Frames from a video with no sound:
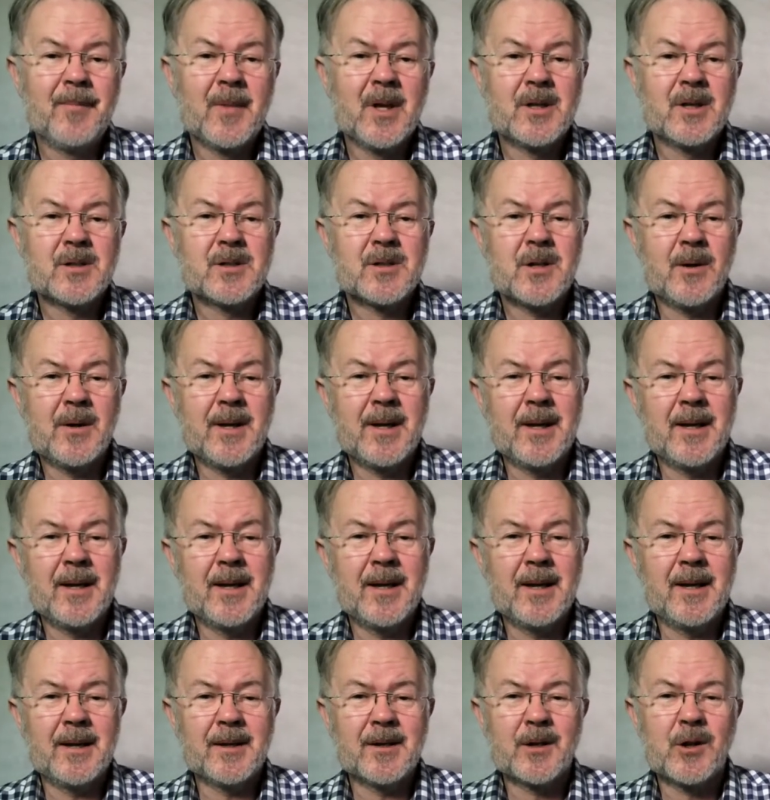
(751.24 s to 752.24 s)
So
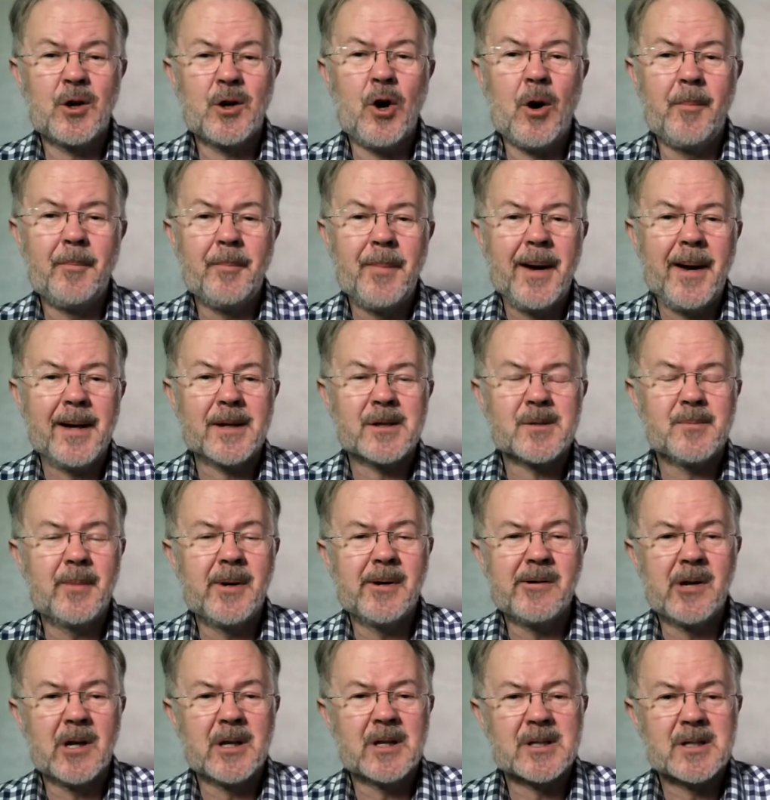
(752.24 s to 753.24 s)
in a compact
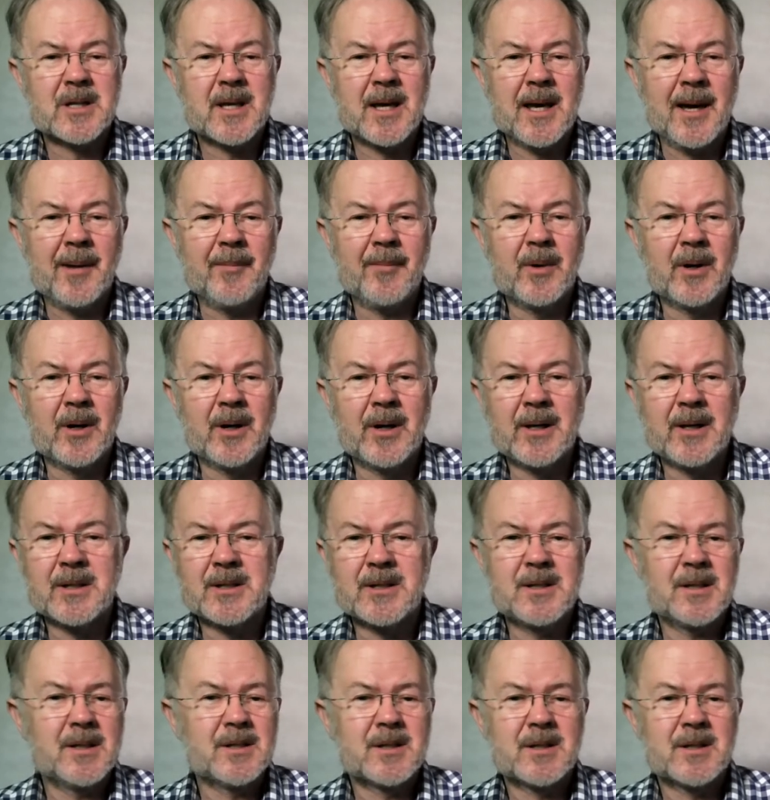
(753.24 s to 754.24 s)
mirrorless camera,
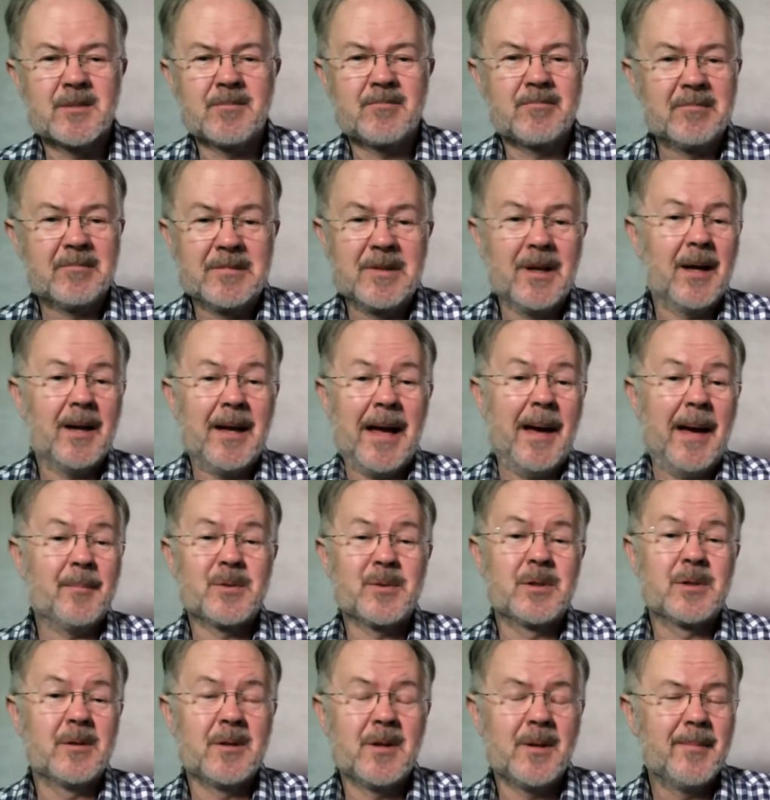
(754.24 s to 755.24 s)
it's
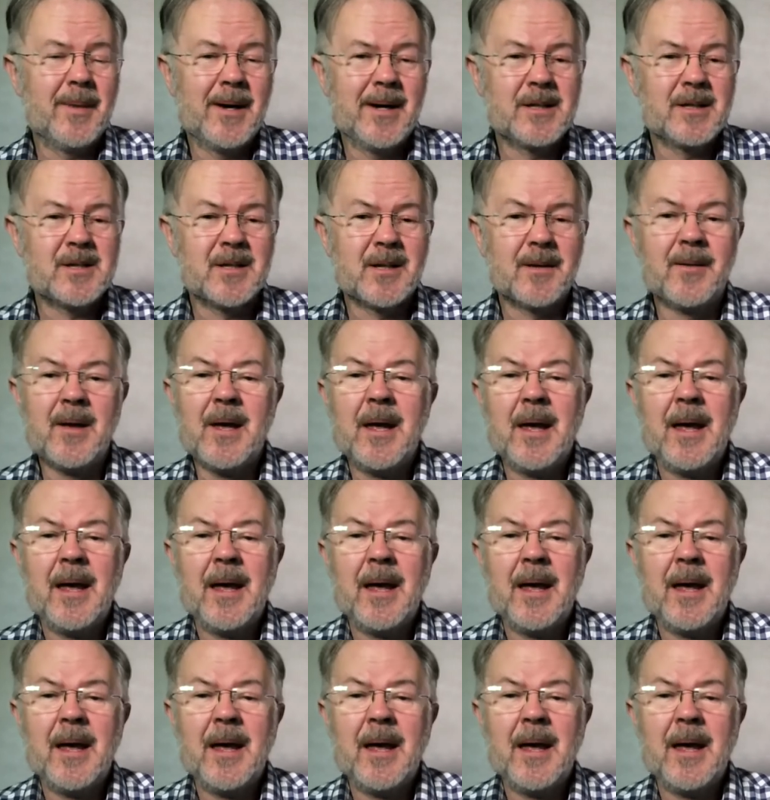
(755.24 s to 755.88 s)
absolutely amazing.